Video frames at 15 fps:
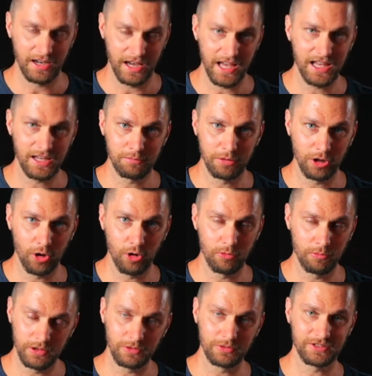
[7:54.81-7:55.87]
A below
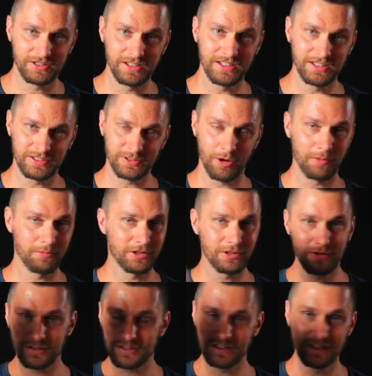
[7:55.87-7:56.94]
middle C. So, I mean,
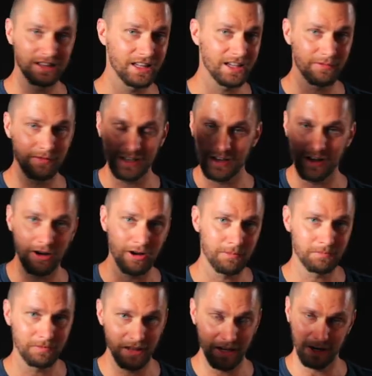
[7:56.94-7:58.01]
you're just living
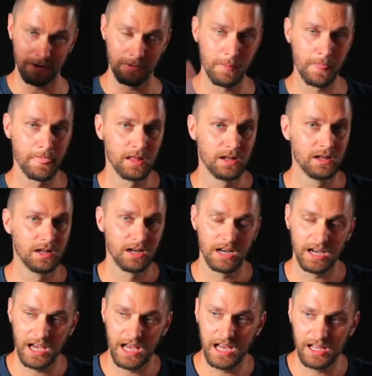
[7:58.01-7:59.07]
up there.
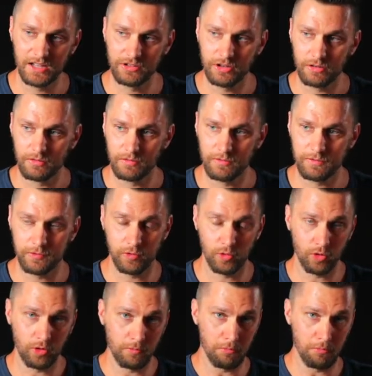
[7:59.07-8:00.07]
And for